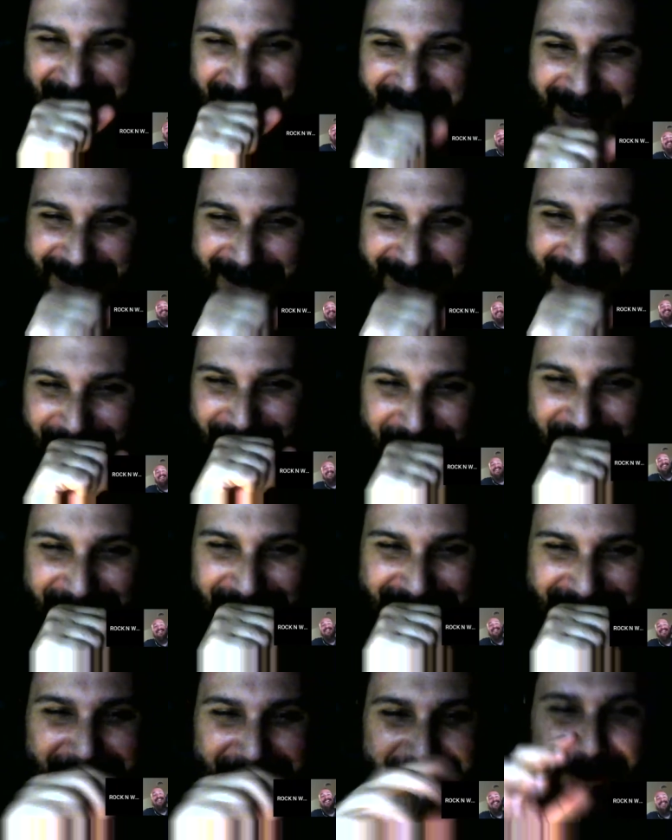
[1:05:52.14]
at the very
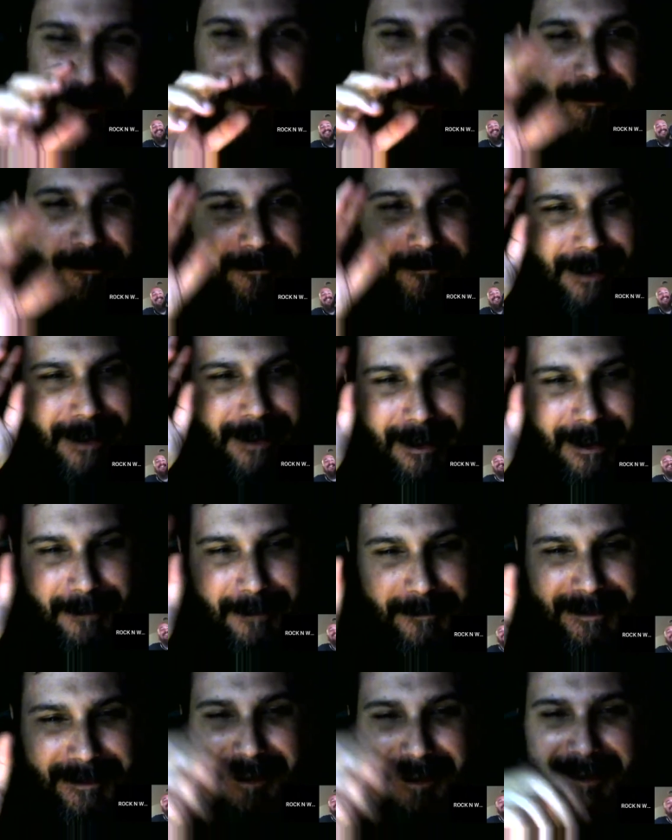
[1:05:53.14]
same, you go, time
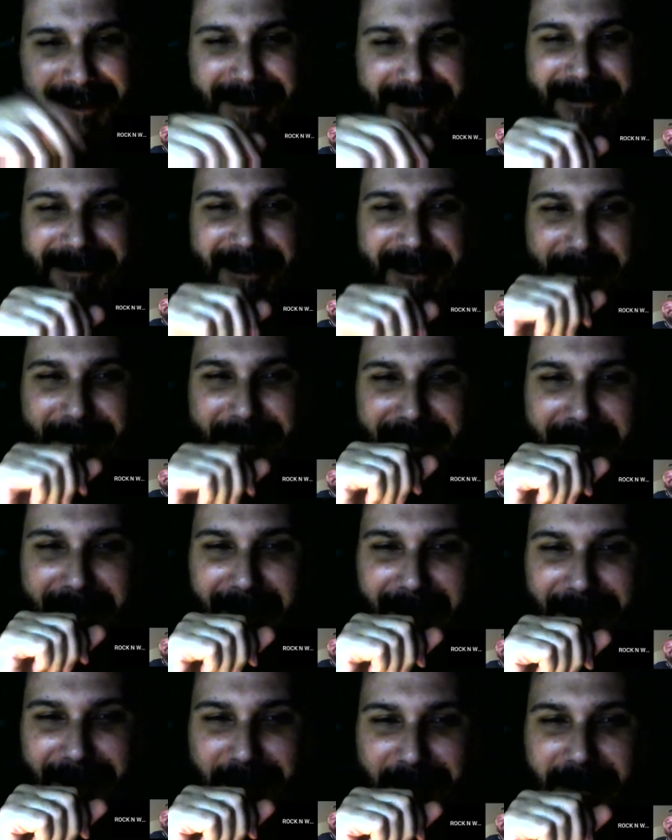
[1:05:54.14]
suck, and JP
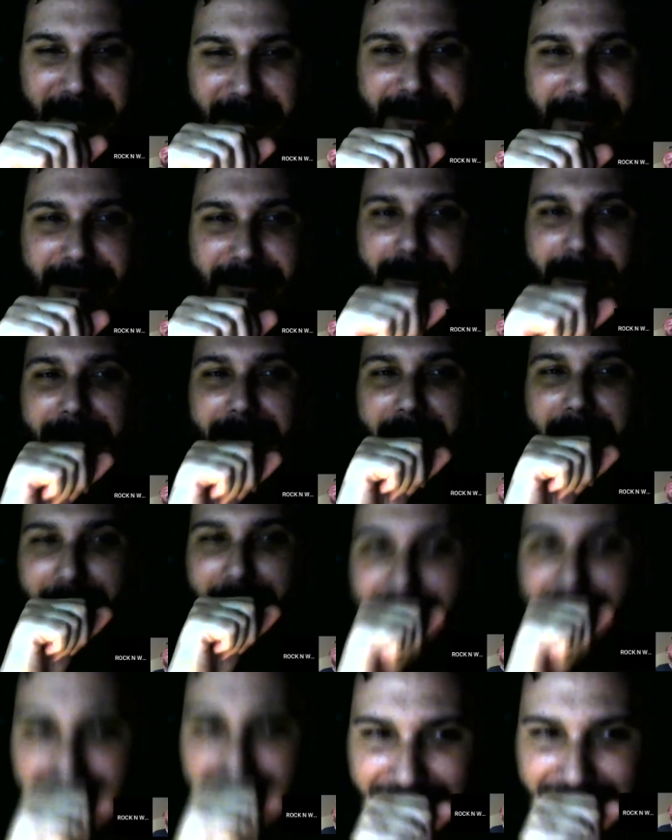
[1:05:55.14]
coughed once. He goes,
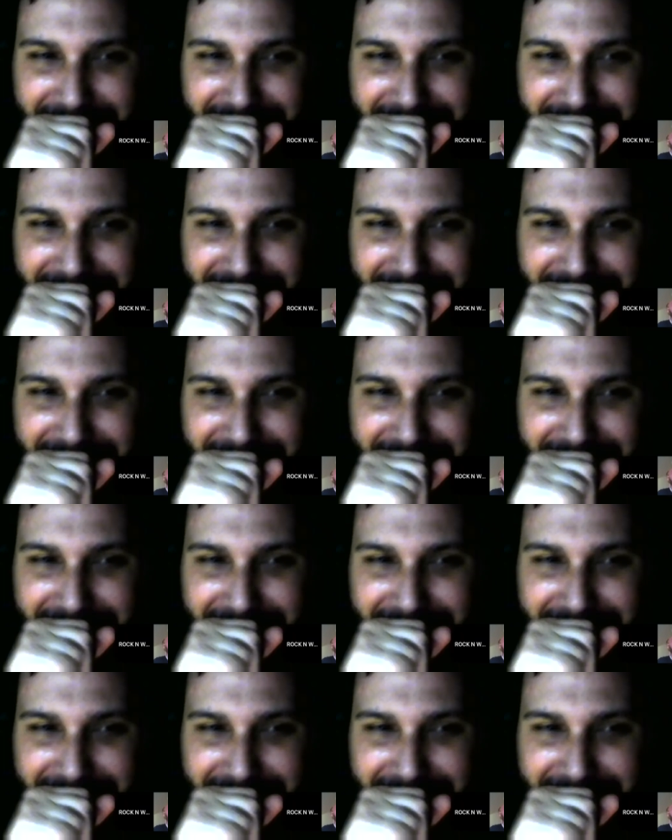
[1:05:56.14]
and the